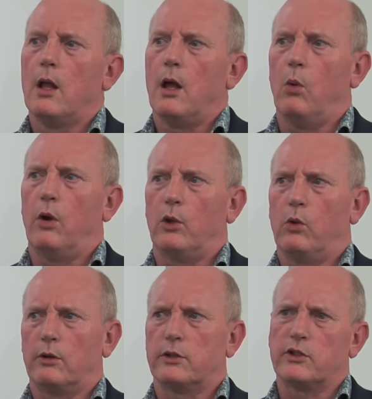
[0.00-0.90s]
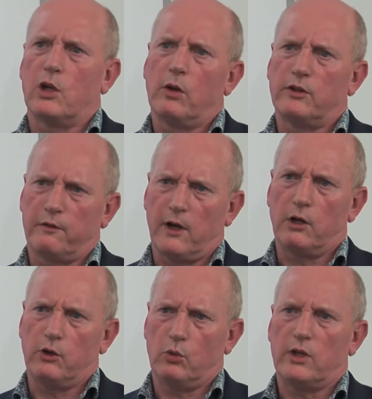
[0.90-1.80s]
And what they want is they want to find a
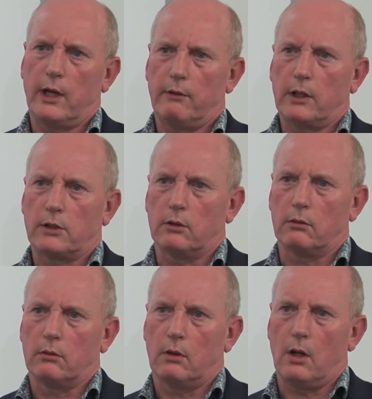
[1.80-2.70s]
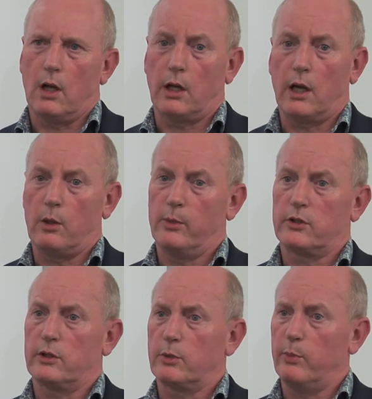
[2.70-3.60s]
new direction and get the
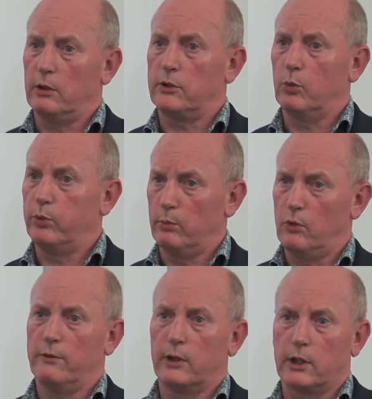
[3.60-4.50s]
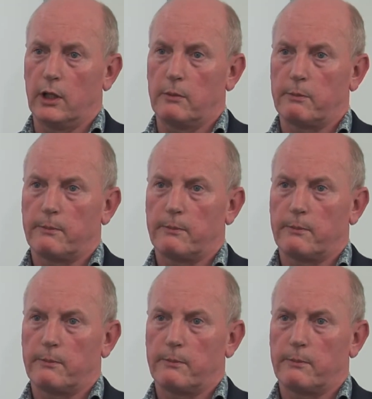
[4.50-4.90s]
business built up and moving again.